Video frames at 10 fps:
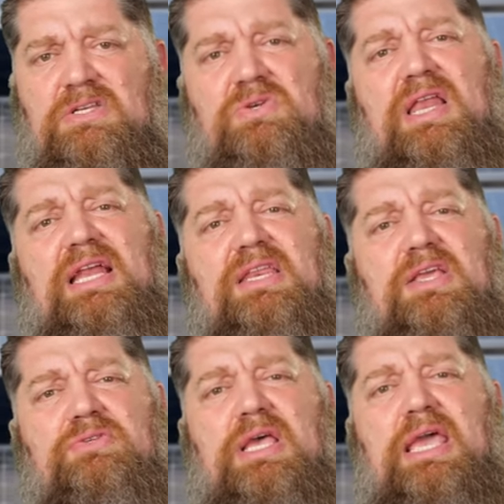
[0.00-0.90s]
So I like to
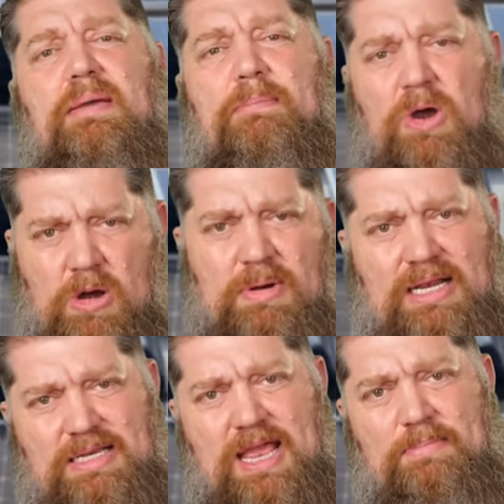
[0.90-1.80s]
use a
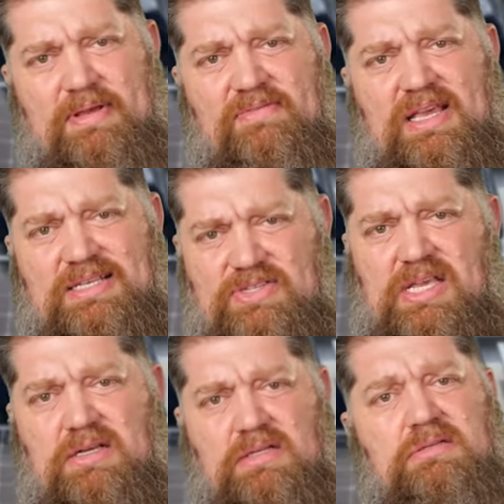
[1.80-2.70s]
permanent type of a
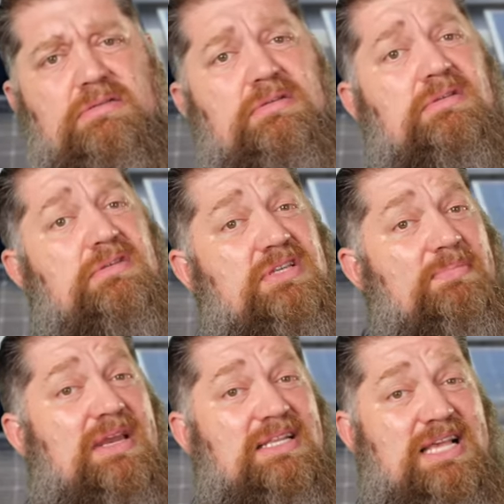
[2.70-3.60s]
seal
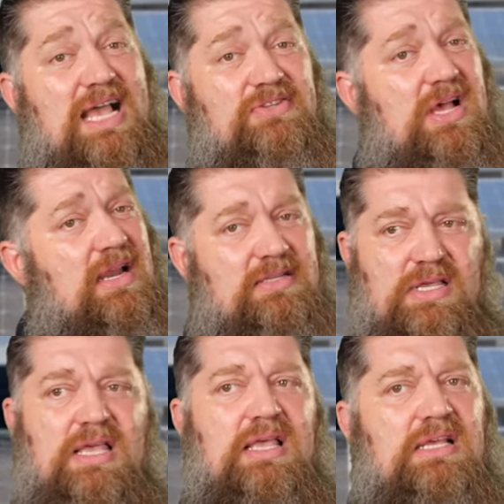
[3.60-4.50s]
something that's high solids.
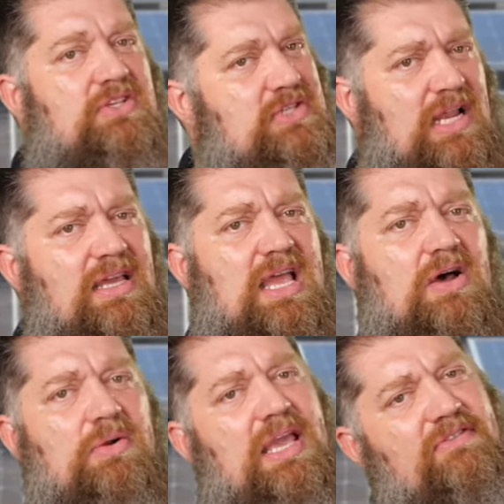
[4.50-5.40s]

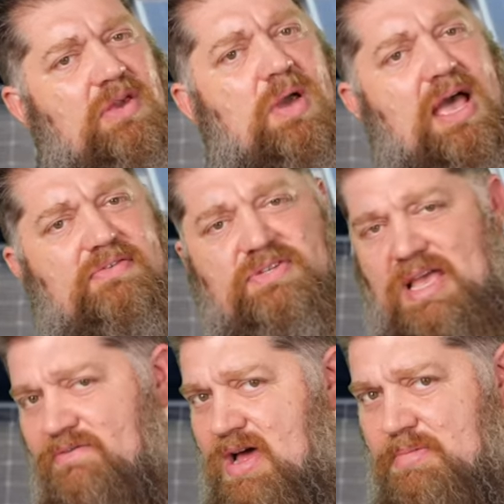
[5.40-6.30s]
Silicone, if you have,
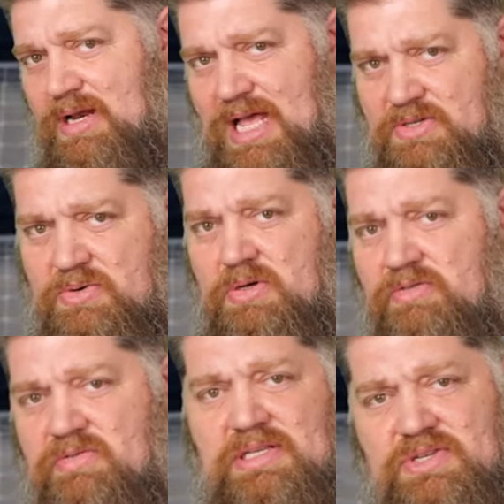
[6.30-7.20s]
say, a fiberglass
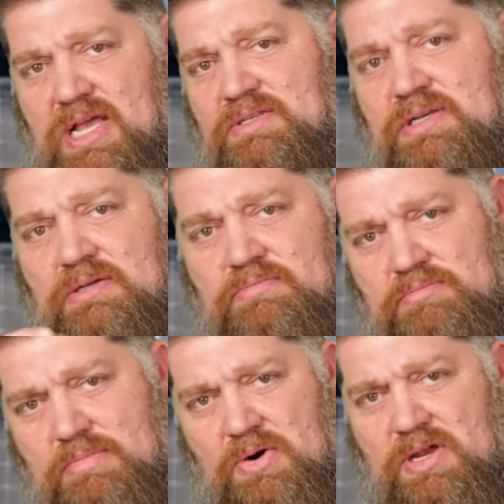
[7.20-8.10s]
roof, let's say it's a
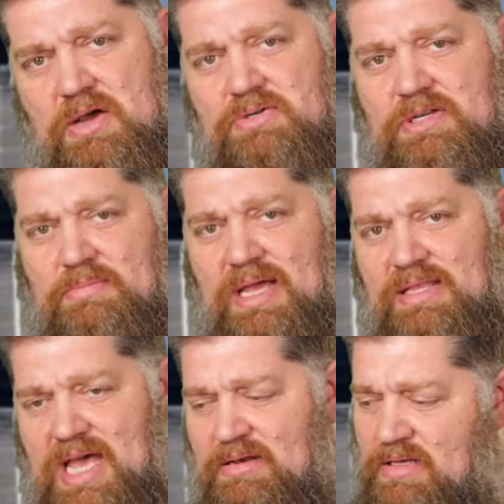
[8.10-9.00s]
motor coach or something
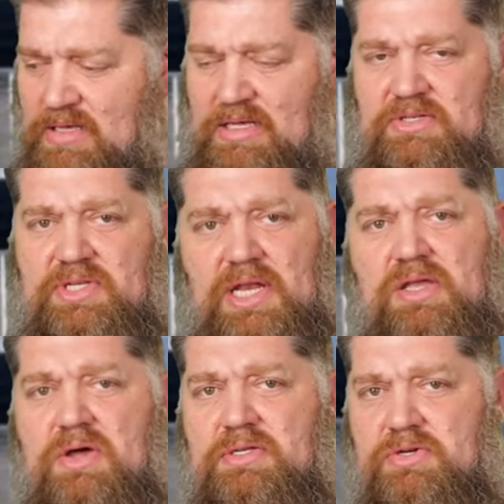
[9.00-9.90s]
like that,
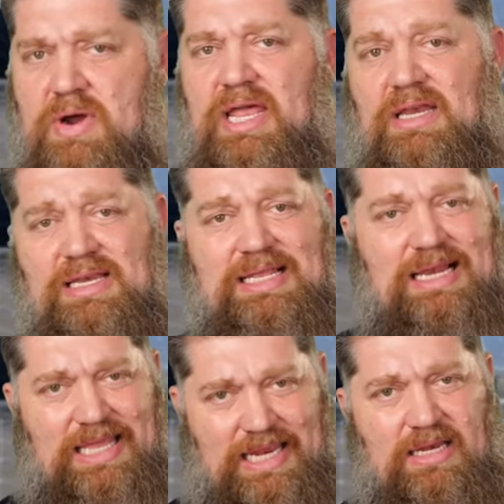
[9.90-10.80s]
silicone is great.
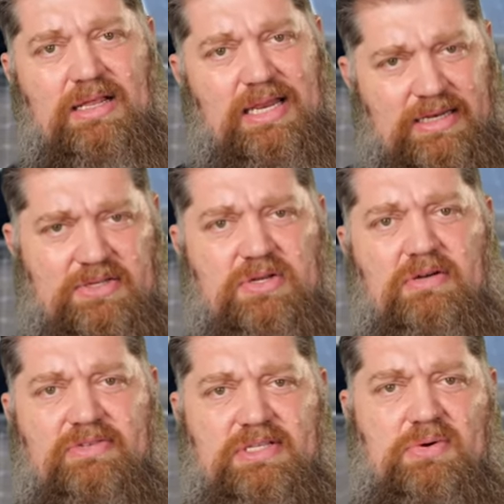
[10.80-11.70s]
Clean, clean the
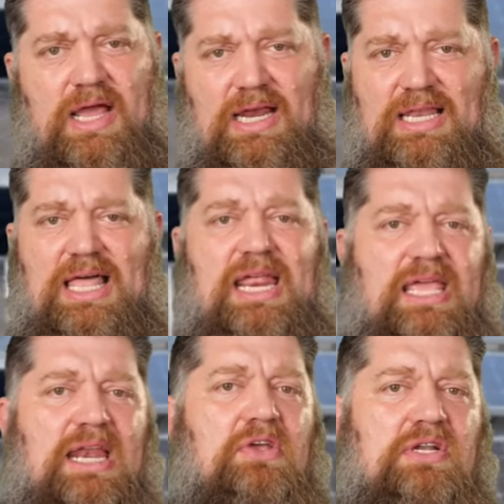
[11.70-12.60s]
surface, right? Let
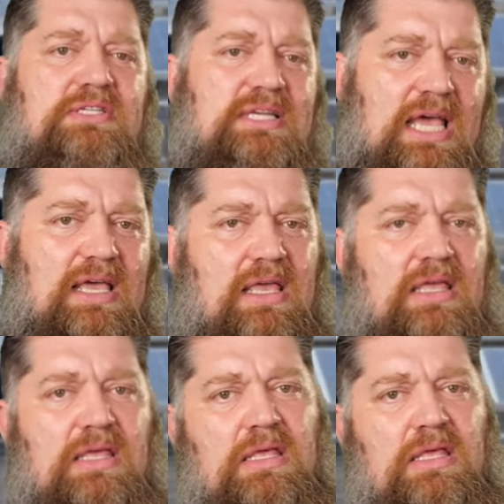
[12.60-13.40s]
it get a good stick.